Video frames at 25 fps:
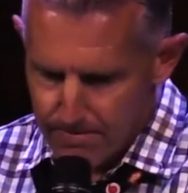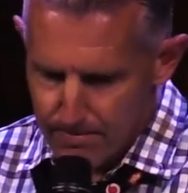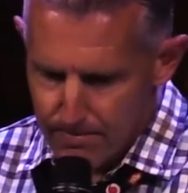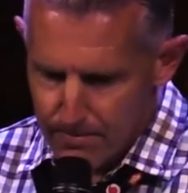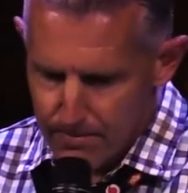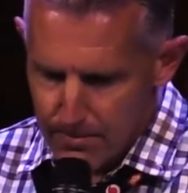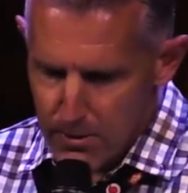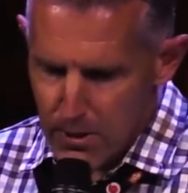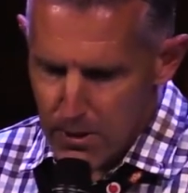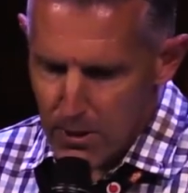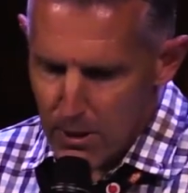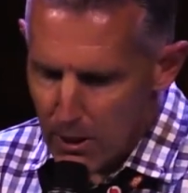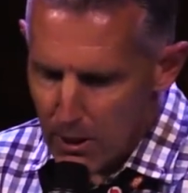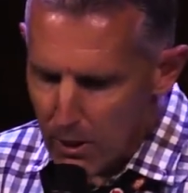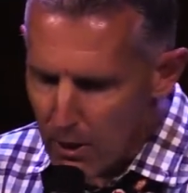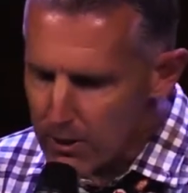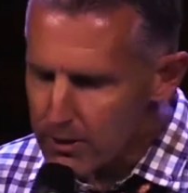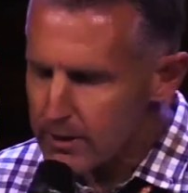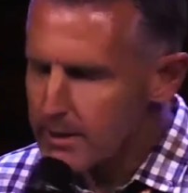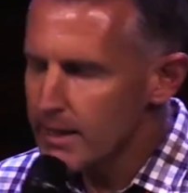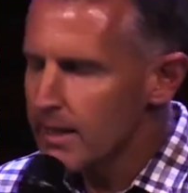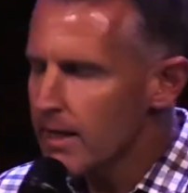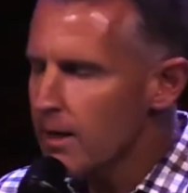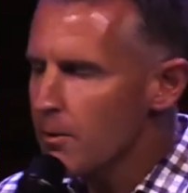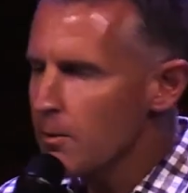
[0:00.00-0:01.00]
So the last
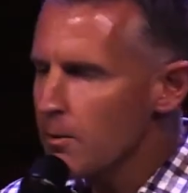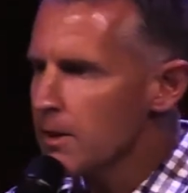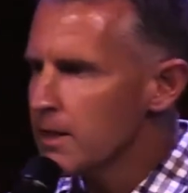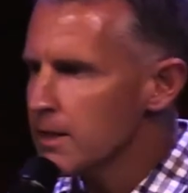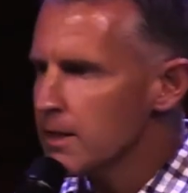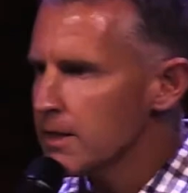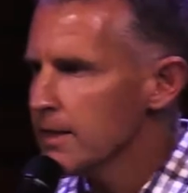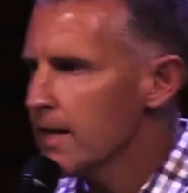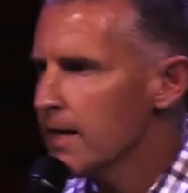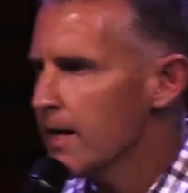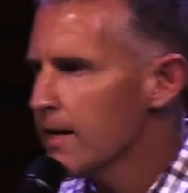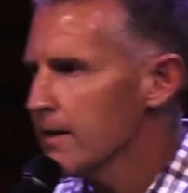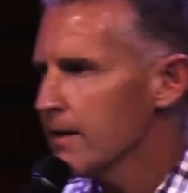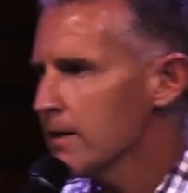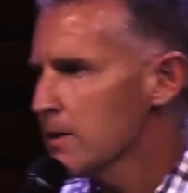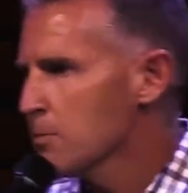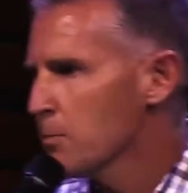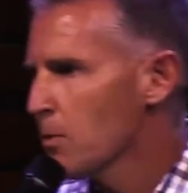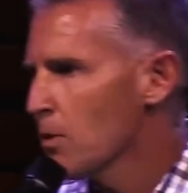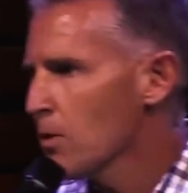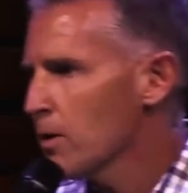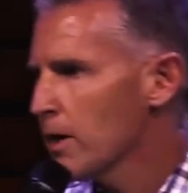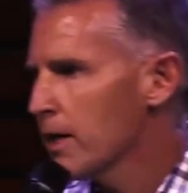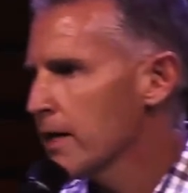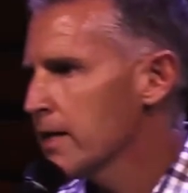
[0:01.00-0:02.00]
thing I want to say this
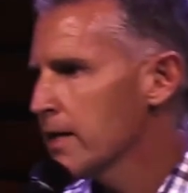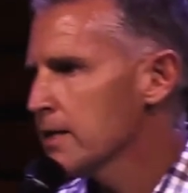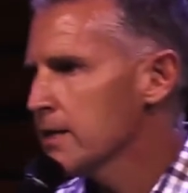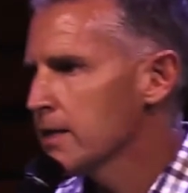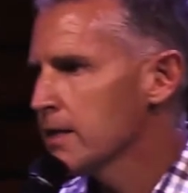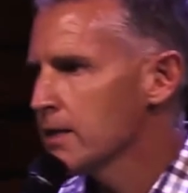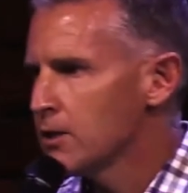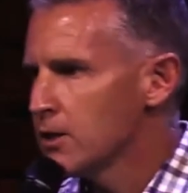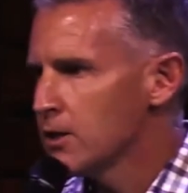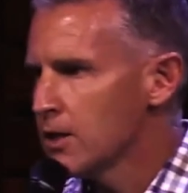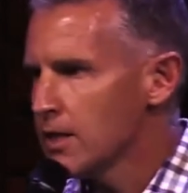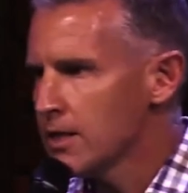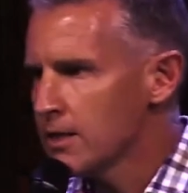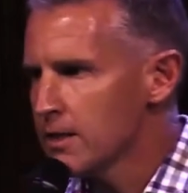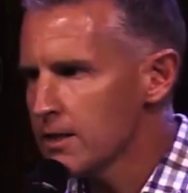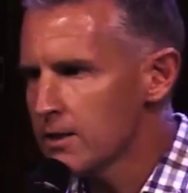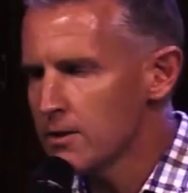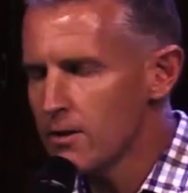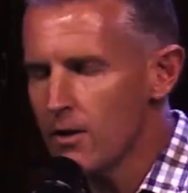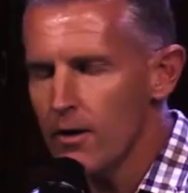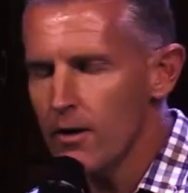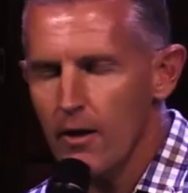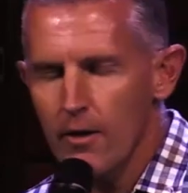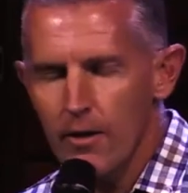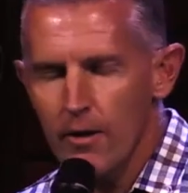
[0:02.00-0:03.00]
morning is that Jesus
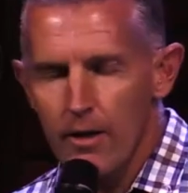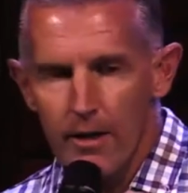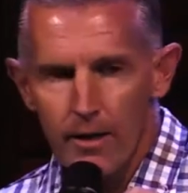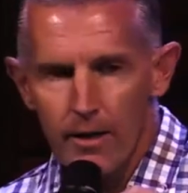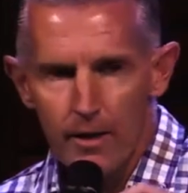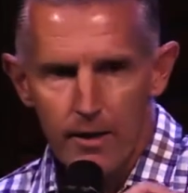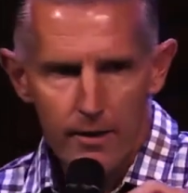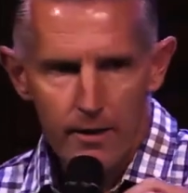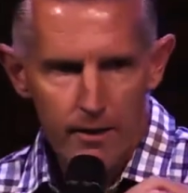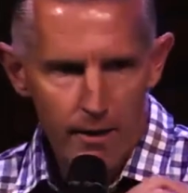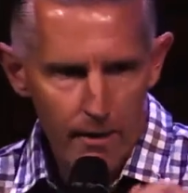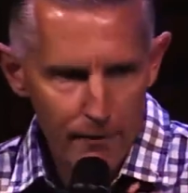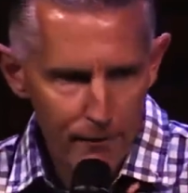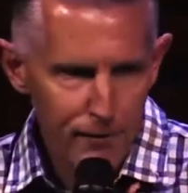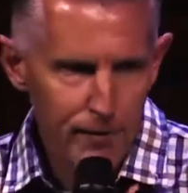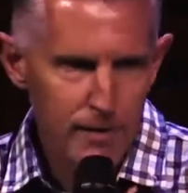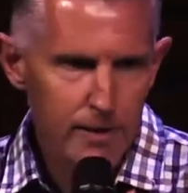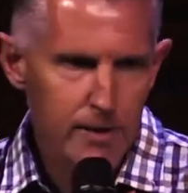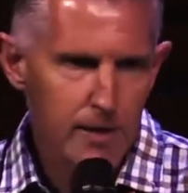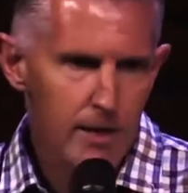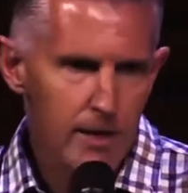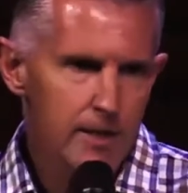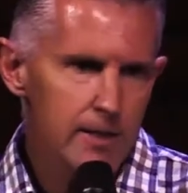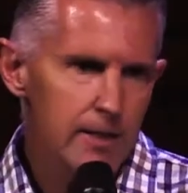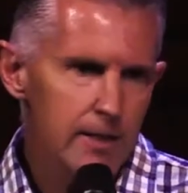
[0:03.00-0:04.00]
not only comforts
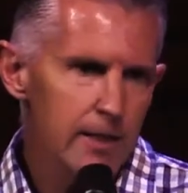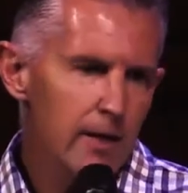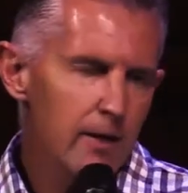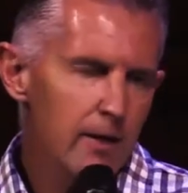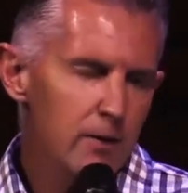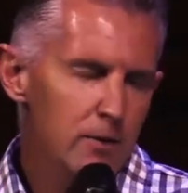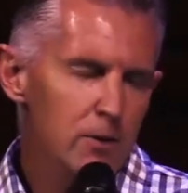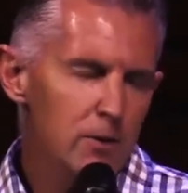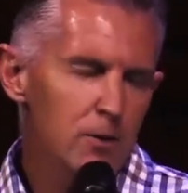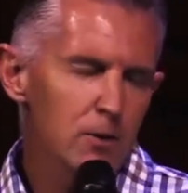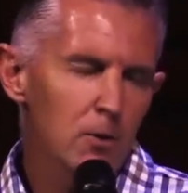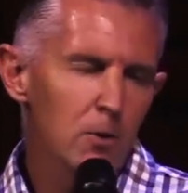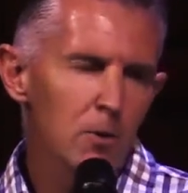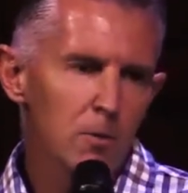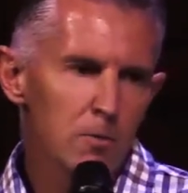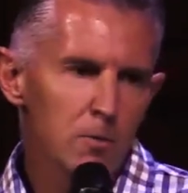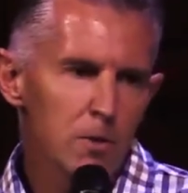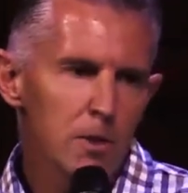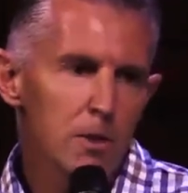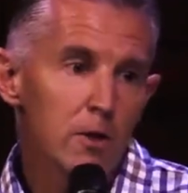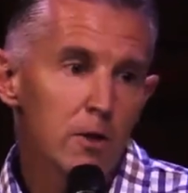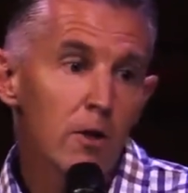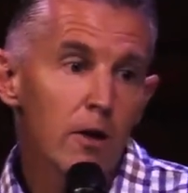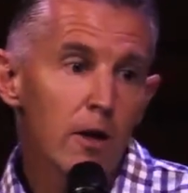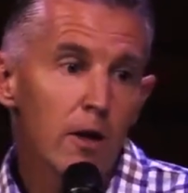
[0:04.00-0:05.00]
us in our storms,
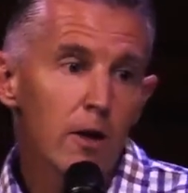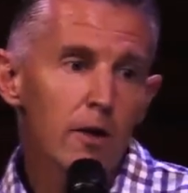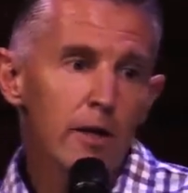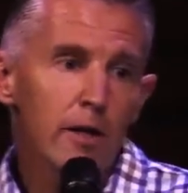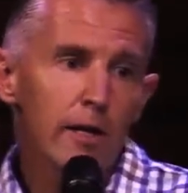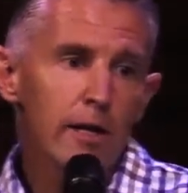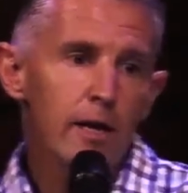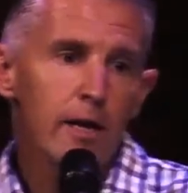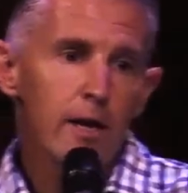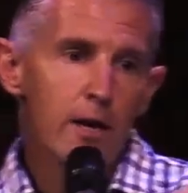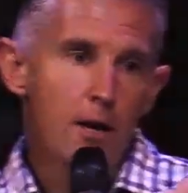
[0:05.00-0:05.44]
he not only